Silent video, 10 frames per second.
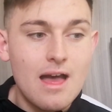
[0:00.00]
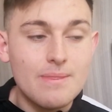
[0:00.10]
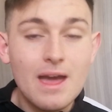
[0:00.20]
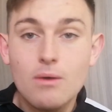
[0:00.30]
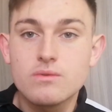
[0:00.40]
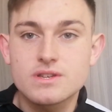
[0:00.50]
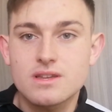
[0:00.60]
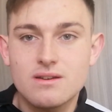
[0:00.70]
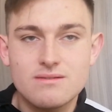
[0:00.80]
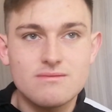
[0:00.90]
And that
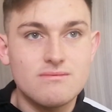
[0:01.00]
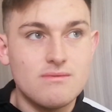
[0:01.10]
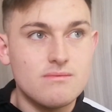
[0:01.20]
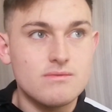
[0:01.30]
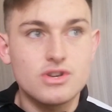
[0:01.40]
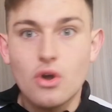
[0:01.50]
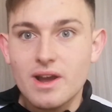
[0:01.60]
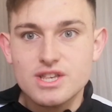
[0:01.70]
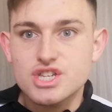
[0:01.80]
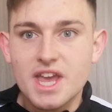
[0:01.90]
was
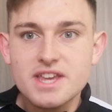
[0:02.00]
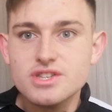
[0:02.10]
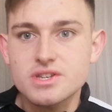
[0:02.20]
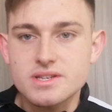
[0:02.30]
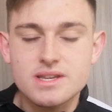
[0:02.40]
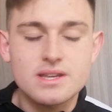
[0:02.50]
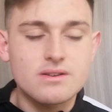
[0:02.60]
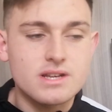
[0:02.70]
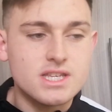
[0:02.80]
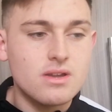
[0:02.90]
9 changes
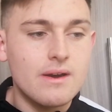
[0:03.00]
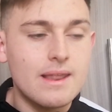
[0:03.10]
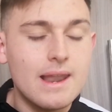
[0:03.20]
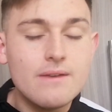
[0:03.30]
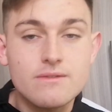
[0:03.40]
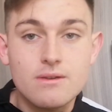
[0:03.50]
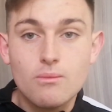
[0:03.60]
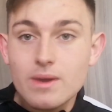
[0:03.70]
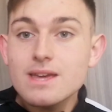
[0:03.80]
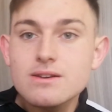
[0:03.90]
in our starting 11.
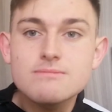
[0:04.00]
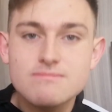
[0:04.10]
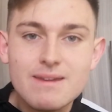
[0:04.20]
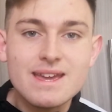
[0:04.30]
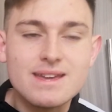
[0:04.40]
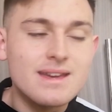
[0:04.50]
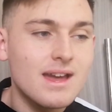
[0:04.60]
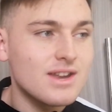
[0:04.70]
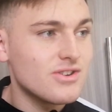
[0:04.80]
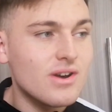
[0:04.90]
We can
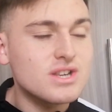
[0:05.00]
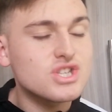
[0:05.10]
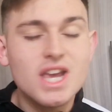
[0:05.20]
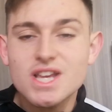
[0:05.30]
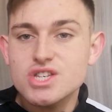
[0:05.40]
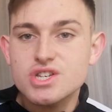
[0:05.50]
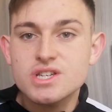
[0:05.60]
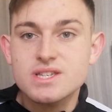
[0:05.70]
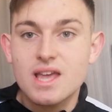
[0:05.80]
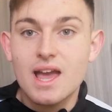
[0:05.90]
make 9
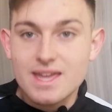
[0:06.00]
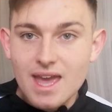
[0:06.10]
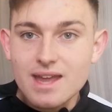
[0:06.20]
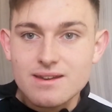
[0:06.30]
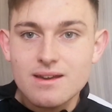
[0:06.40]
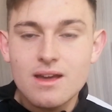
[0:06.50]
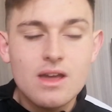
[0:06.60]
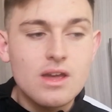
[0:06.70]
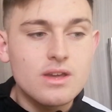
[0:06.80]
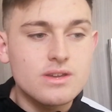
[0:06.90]
changes again.
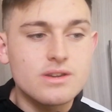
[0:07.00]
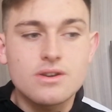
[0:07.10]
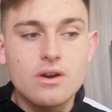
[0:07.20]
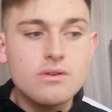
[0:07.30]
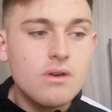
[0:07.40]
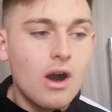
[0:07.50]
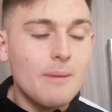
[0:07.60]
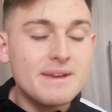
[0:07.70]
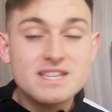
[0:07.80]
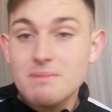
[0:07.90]
You know,
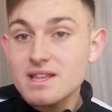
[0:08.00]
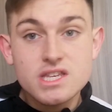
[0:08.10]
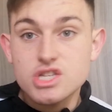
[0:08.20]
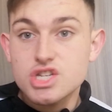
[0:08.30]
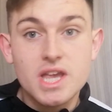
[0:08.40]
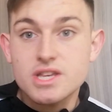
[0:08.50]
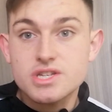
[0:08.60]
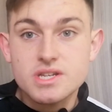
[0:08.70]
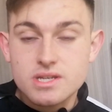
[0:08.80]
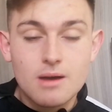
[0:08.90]
I'm expecting
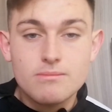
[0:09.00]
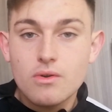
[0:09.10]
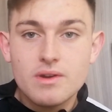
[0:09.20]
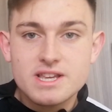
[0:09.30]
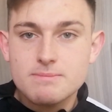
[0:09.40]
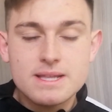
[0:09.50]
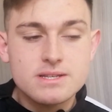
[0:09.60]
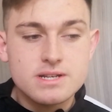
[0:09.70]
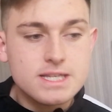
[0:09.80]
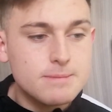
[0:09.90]
changes. I'm not
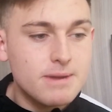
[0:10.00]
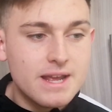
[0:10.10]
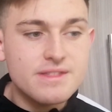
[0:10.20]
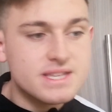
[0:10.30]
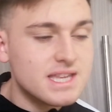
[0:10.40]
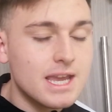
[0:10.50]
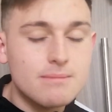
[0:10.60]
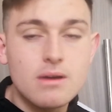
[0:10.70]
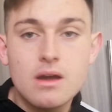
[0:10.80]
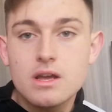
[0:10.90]
expecting us to play the
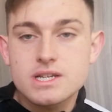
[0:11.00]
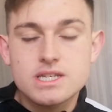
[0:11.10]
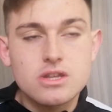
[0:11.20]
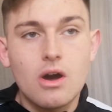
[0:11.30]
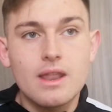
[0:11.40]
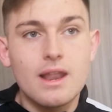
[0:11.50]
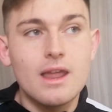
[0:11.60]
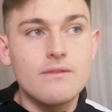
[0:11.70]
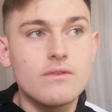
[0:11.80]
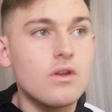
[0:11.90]
same starting
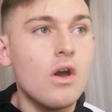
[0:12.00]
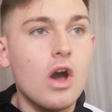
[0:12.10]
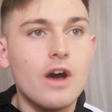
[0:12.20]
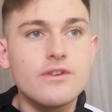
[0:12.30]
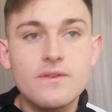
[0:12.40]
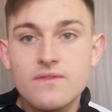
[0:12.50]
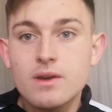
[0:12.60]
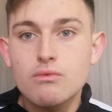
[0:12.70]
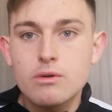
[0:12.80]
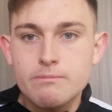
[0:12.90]
11. I do
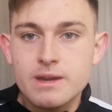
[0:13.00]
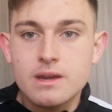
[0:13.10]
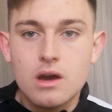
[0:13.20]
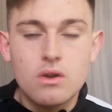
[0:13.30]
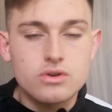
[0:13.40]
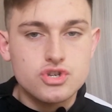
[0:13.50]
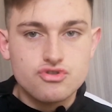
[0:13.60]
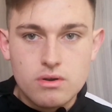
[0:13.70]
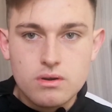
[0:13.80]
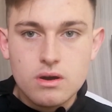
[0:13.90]
think we'll be a lot
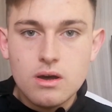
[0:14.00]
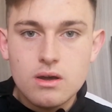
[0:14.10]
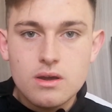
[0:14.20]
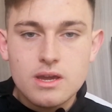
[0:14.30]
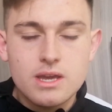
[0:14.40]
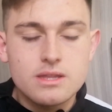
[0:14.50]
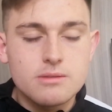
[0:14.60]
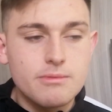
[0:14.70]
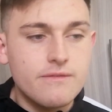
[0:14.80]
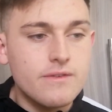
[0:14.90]
stronger in
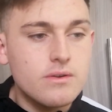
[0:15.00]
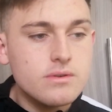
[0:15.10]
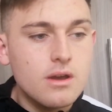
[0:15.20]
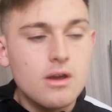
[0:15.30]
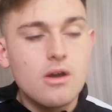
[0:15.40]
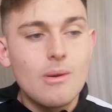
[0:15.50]
the midfield,